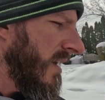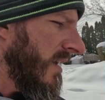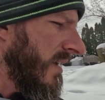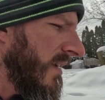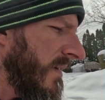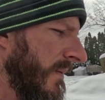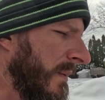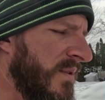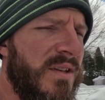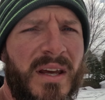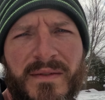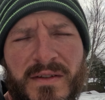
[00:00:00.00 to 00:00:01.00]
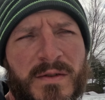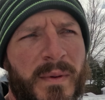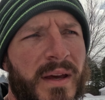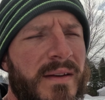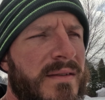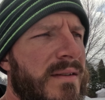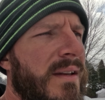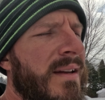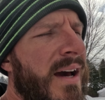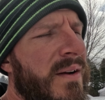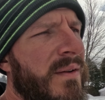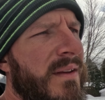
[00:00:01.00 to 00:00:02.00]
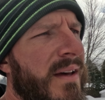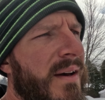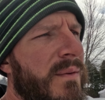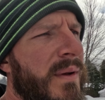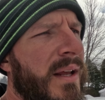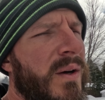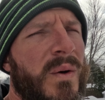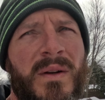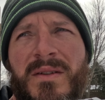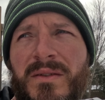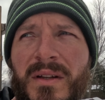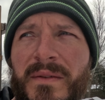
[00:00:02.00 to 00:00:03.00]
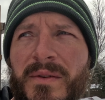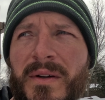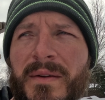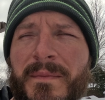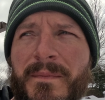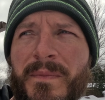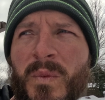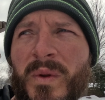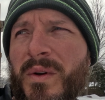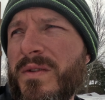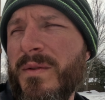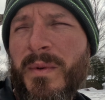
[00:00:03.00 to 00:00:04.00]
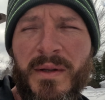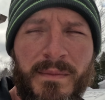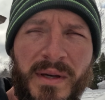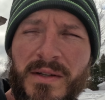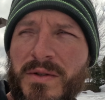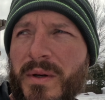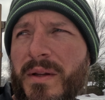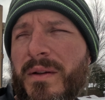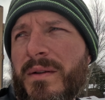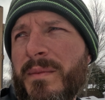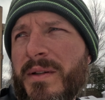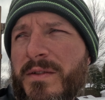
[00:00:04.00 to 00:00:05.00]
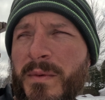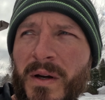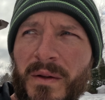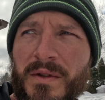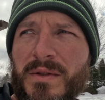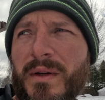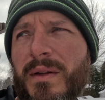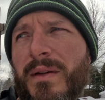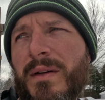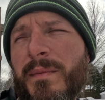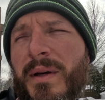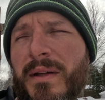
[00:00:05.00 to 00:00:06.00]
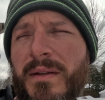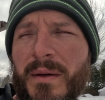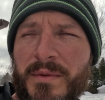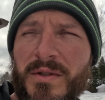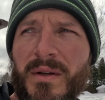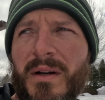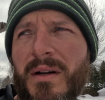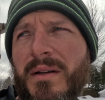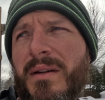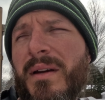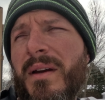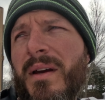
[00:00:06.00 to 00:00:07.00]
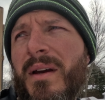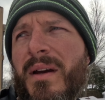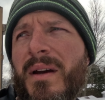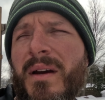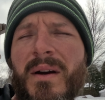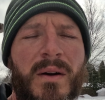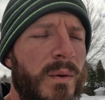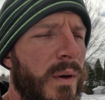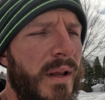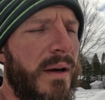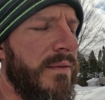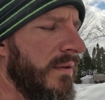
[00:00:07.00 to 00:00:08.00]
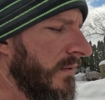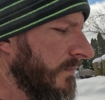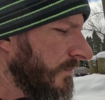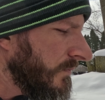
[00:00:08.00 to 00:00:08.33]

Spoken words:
I'm saving space. And not only that, when I go to deliver it, whether it's in my big trailer, my smaller trailer, my dump truck, or whatever,